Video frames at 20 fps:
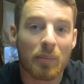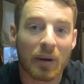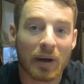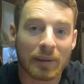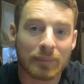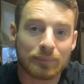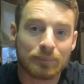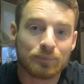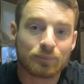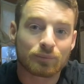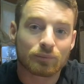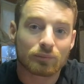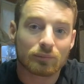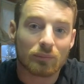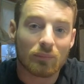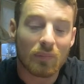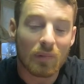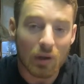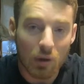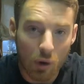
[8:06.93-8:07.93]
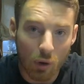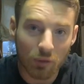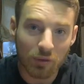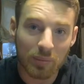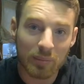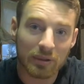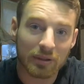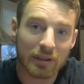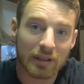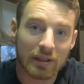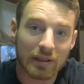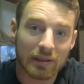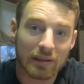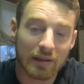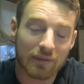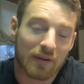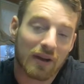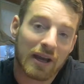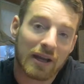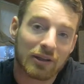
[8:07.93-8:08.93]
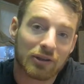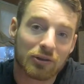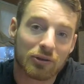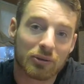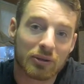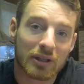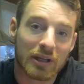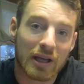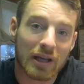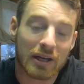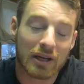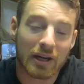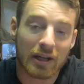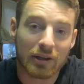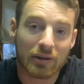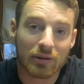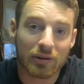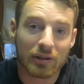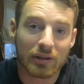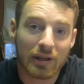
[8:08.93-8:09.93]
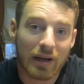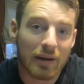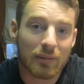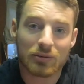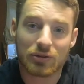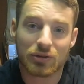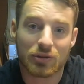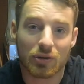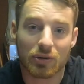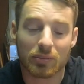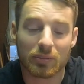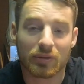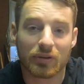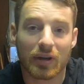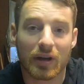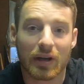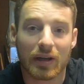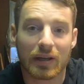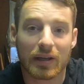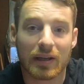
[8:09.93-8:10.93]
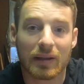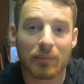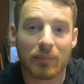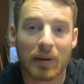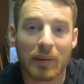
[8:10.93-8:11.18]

But ultimately, if I had to do it again and I could, I would just go to Messiah again.